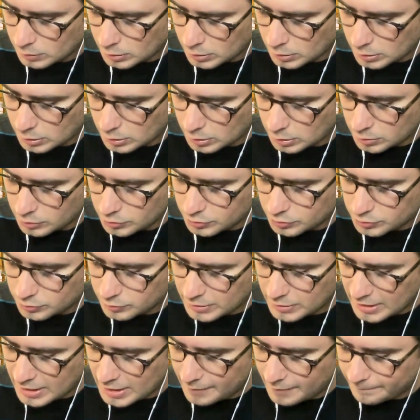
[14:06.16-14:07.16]
Uh, I'll just do
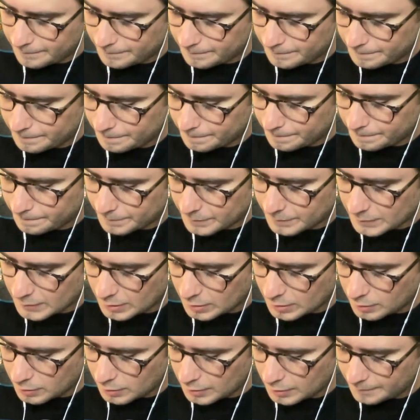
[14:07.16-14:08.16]
that.
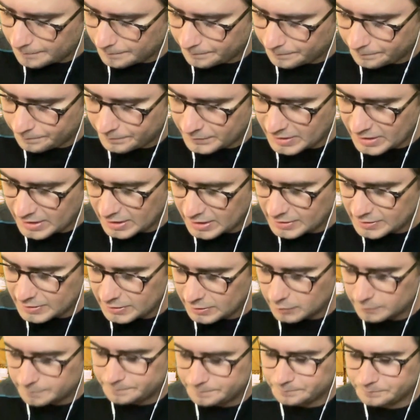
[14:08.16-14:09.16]
Alright, not
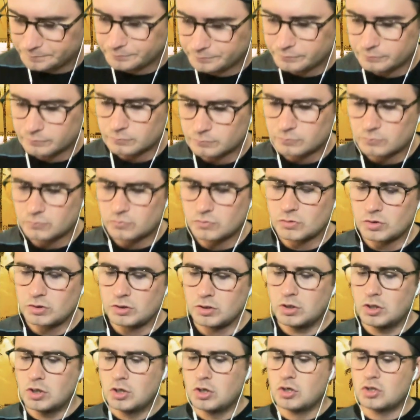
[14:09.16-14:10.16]
ideal.
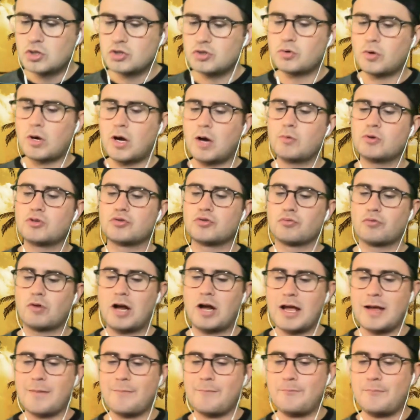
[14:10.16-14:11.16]
So I was
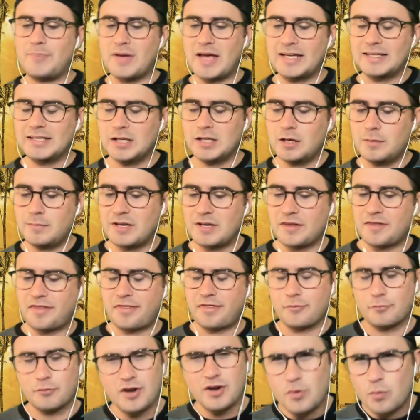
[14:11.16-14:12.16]
right. Bedlam in
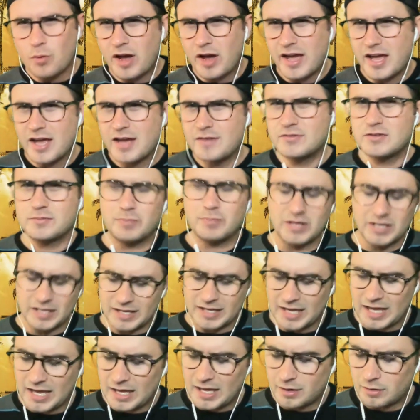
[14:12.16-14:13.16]
three waves, but
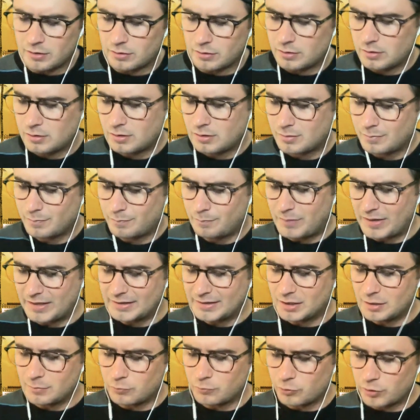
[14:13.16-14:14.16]
again,
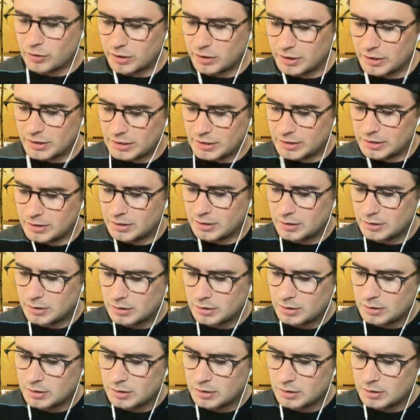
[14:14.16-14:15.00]
Bedlam really...